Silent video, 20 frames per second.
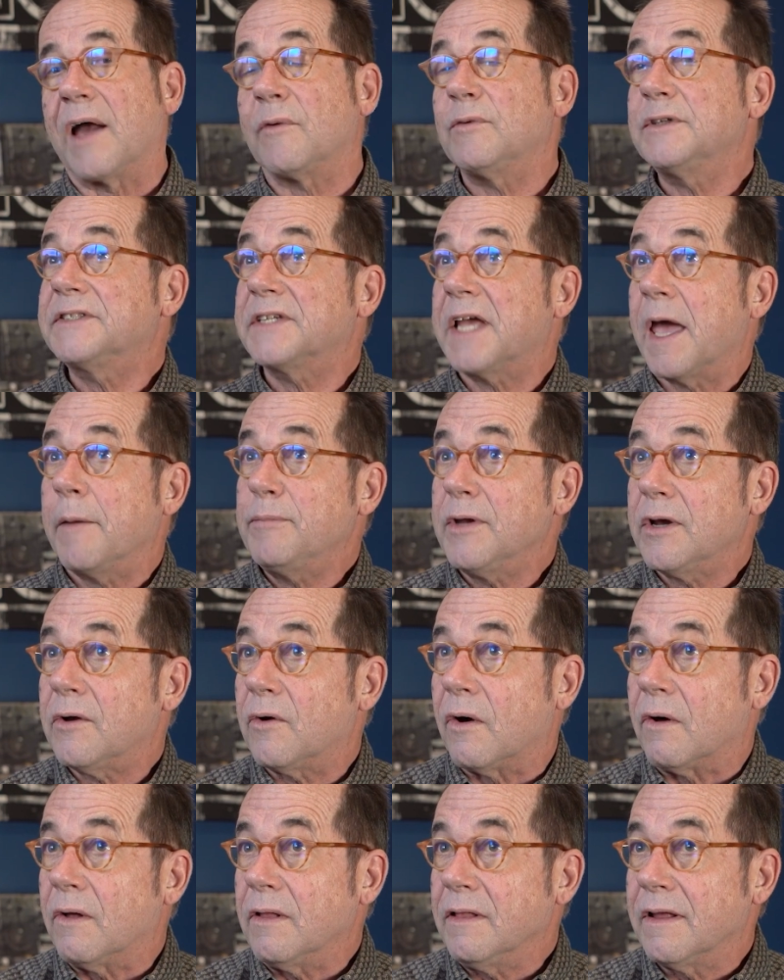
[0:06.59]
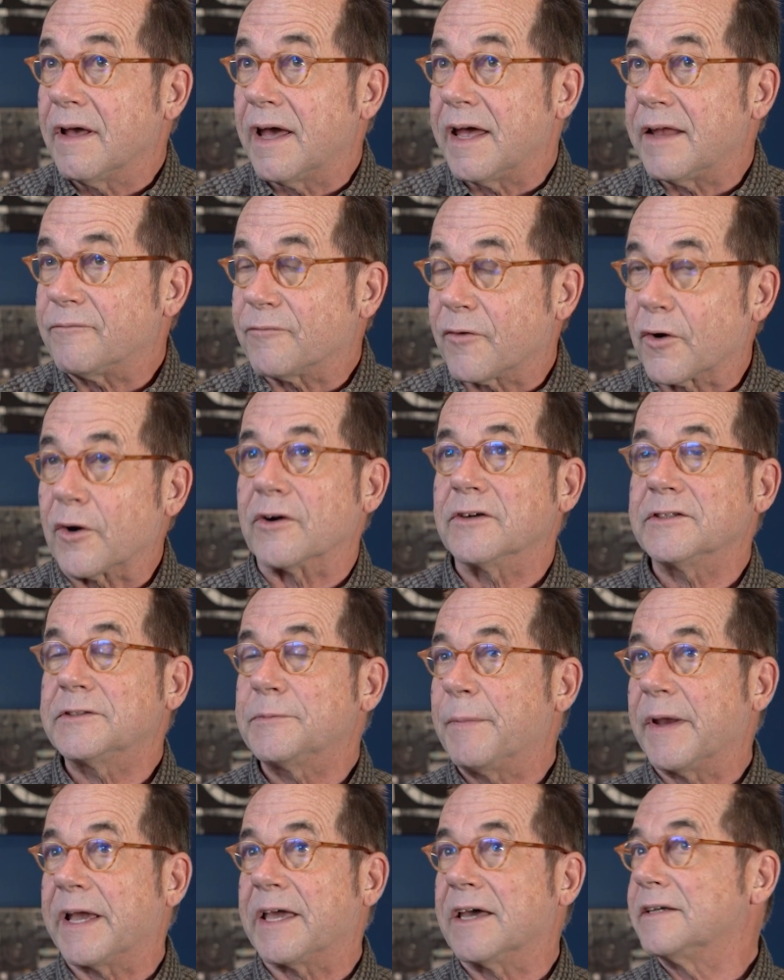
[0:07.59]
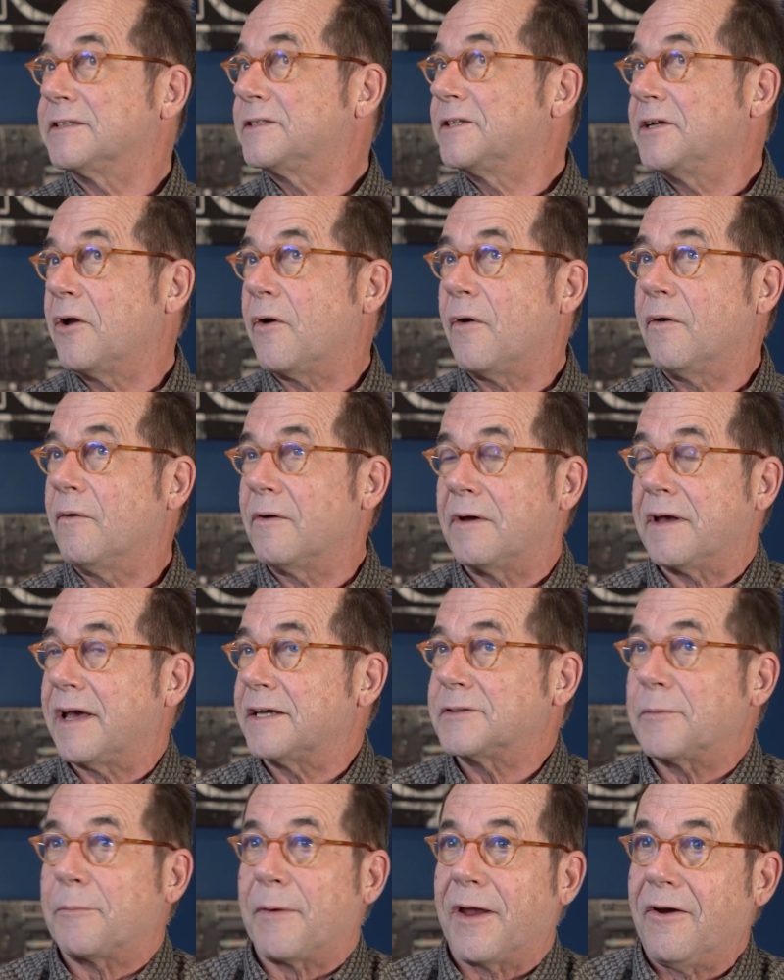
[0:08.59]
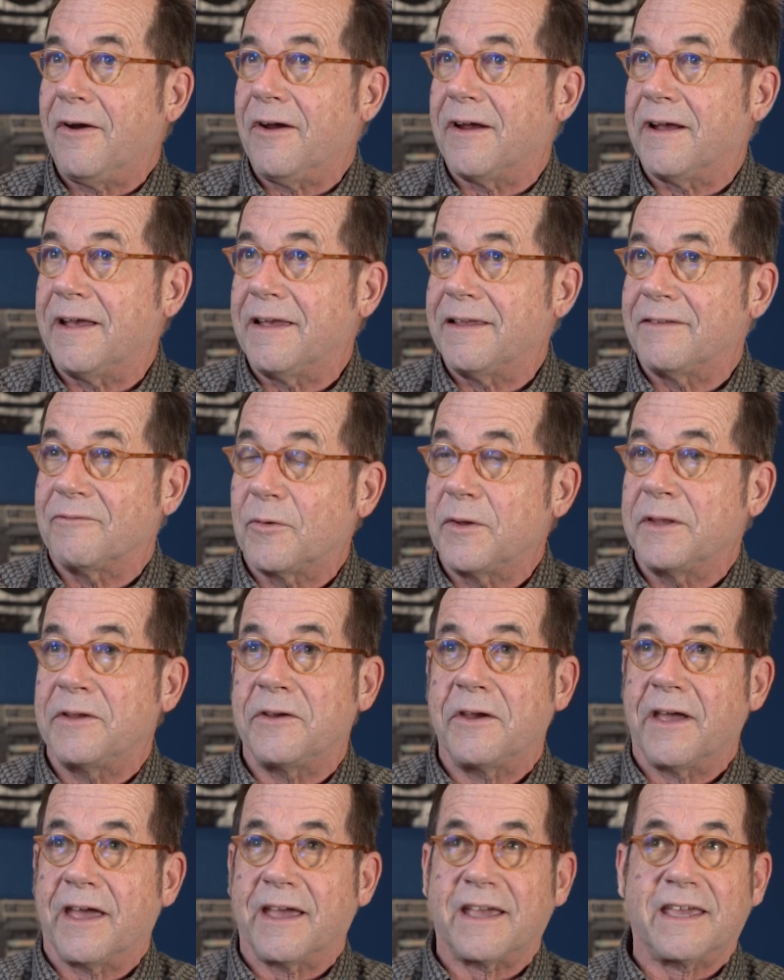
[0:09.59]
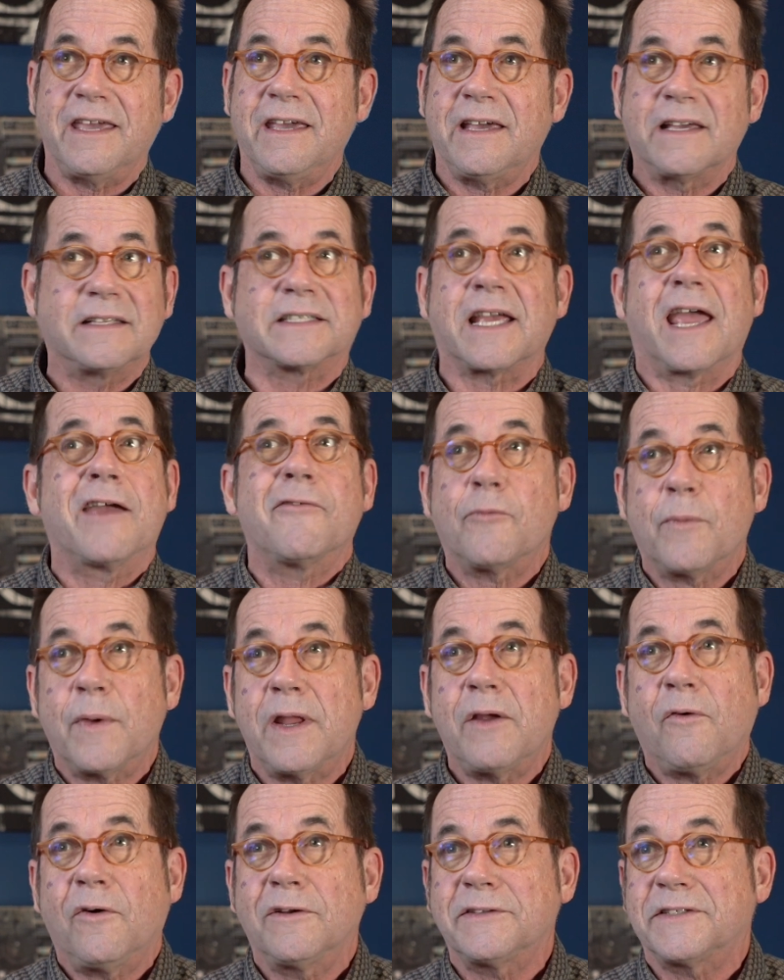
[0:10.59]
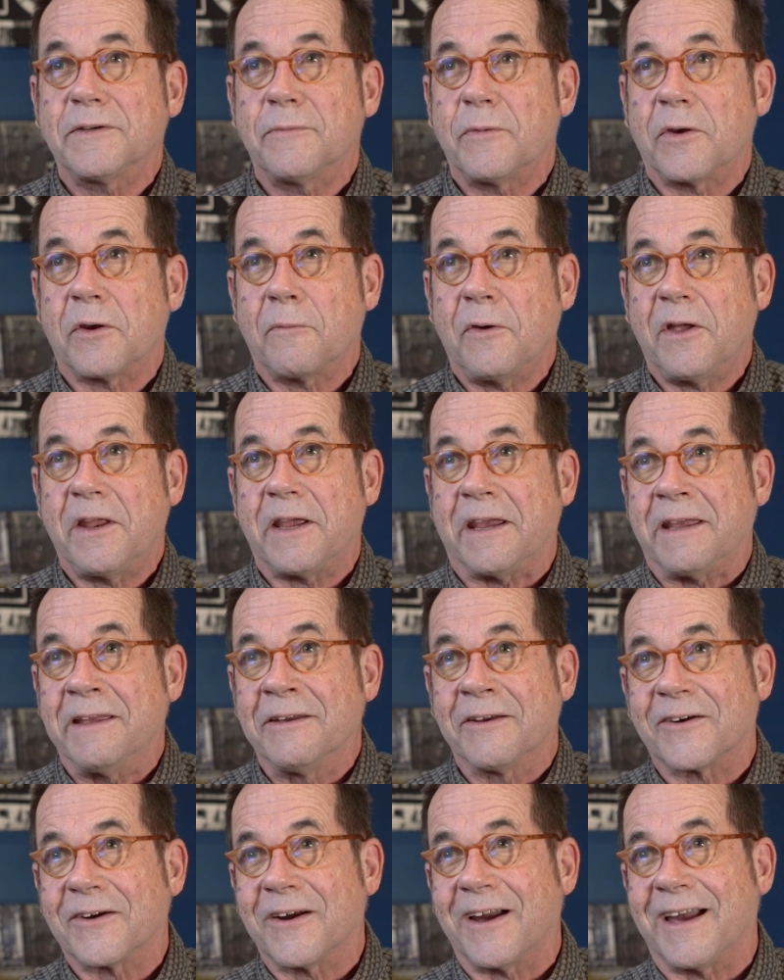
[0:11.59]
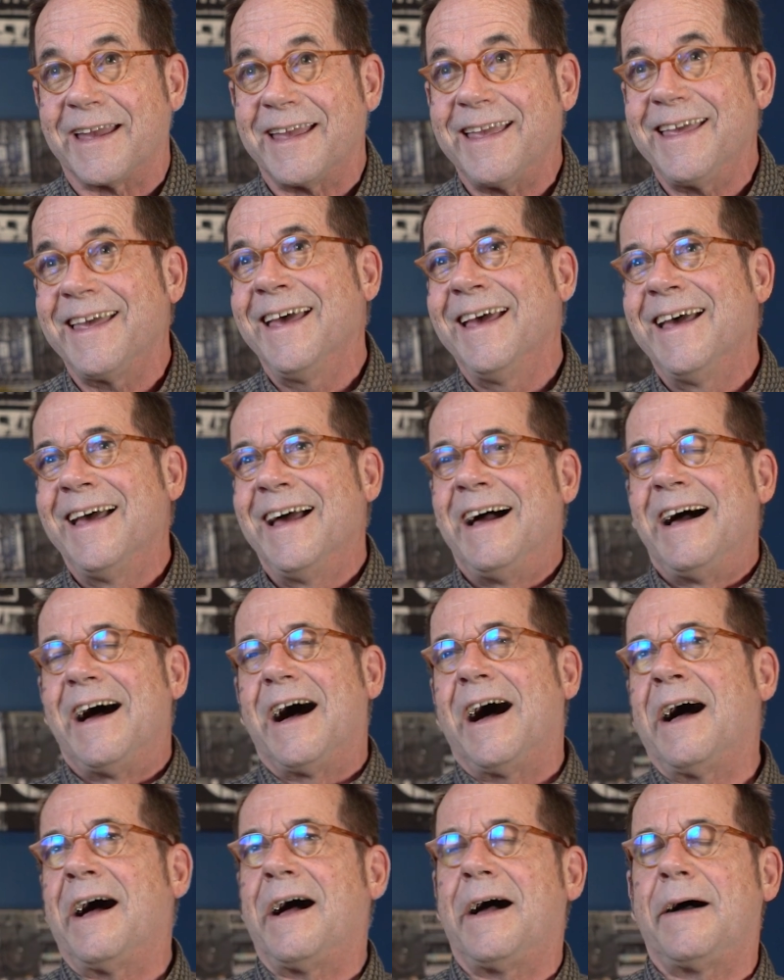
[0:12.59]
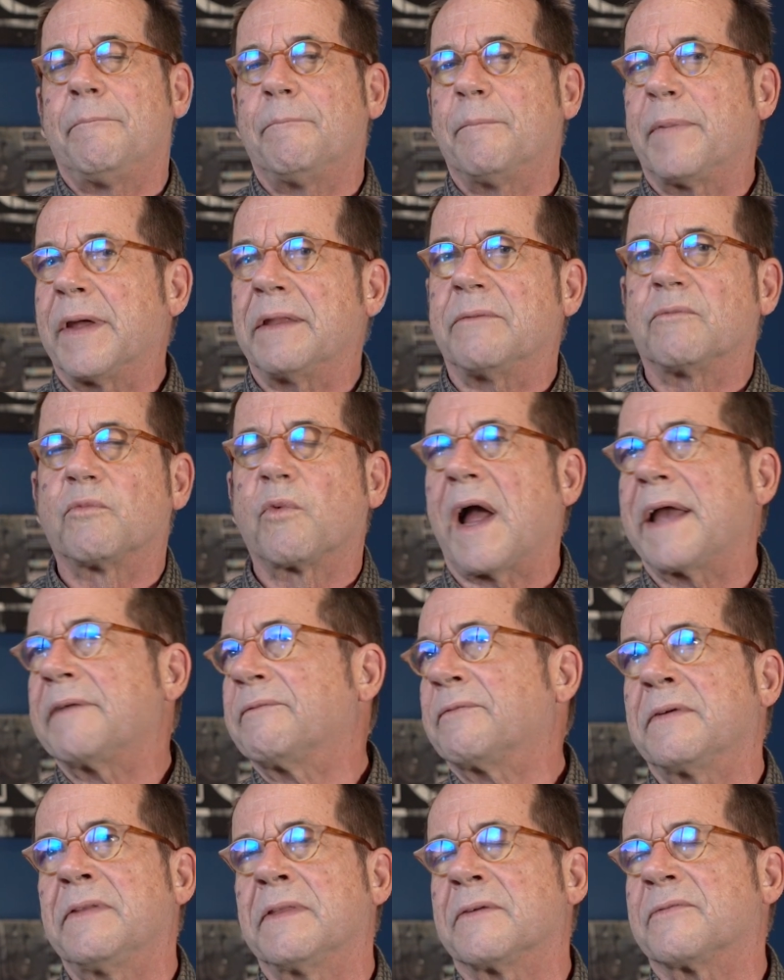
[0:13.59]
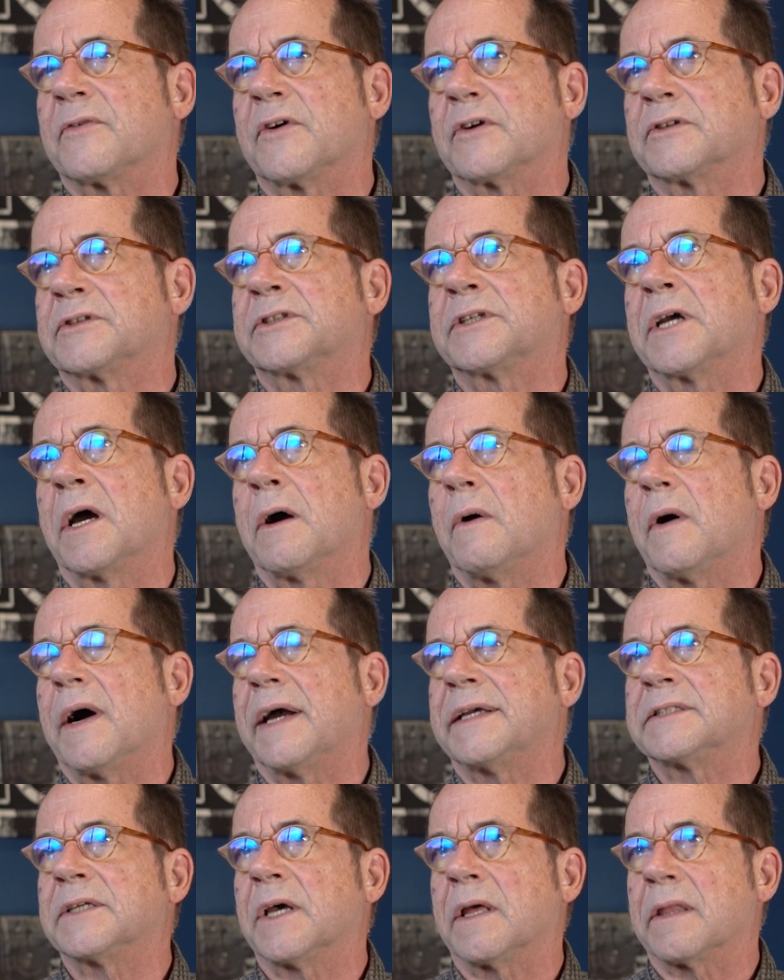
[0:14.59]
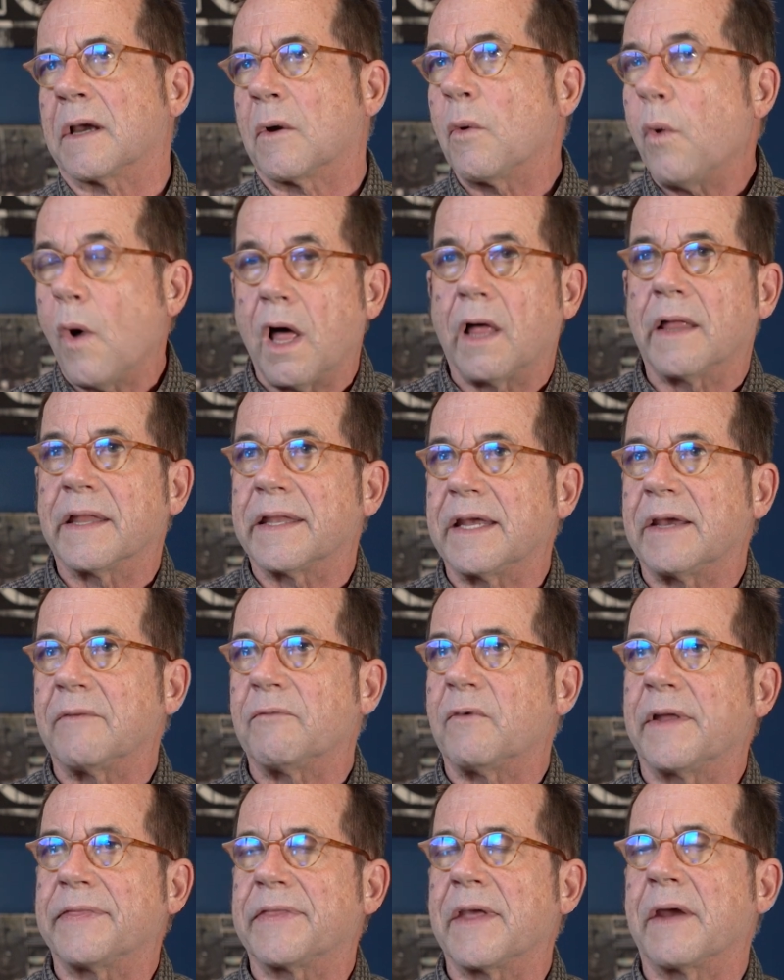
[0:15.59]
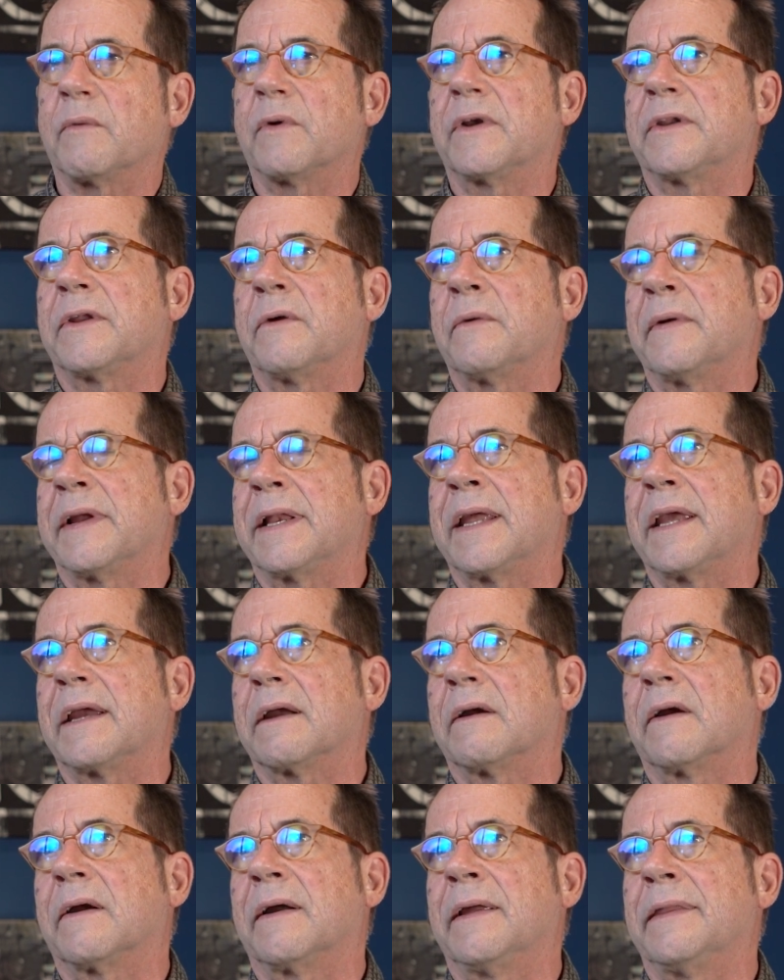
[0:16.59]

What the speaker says: I was skeptical at first because, you know, as a parent, when you got kids, everybody wants some of your money, right? But right from the first show, I saw the quality of what they were doing here.